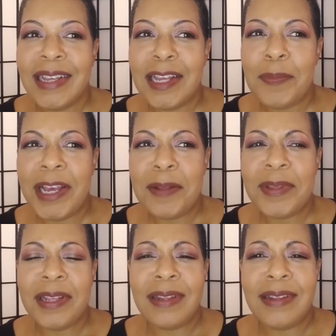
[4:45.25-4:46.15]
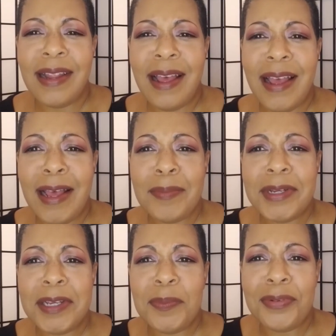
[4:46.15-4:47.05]
It might have been Abba
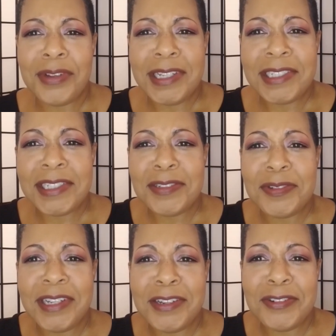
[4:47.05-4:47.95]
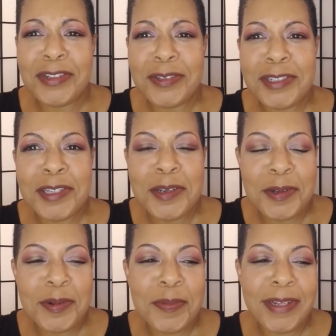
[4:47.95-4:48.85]
and Preach here on
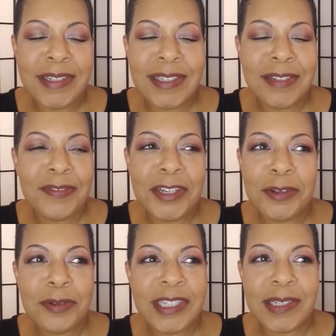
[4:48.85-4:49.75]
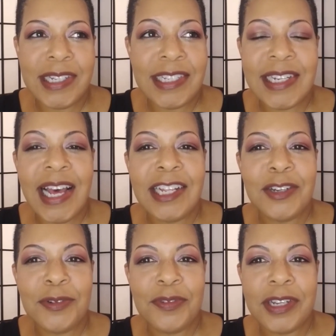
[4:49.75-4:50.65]
YouTube, and the video is not a
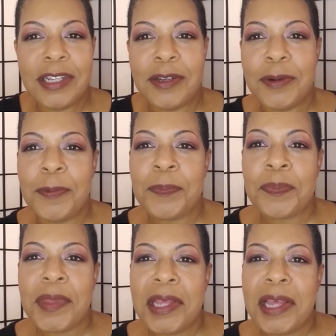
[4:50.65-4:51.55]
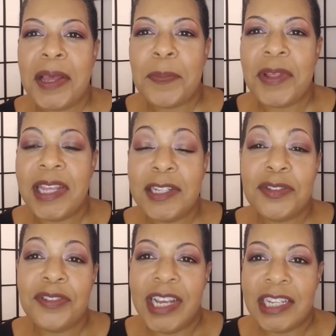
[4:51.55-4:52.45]
new video, but they
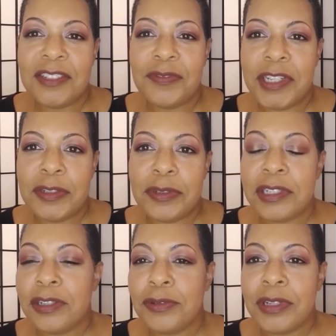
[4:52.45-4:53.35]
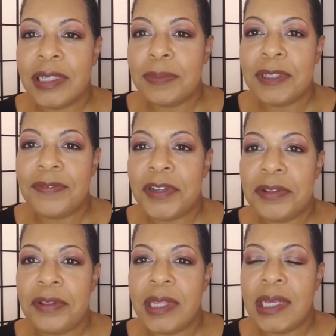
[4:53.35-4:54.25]
do reaction videos to little clips of
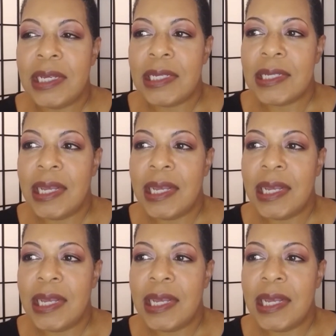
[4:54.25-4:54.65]
other things.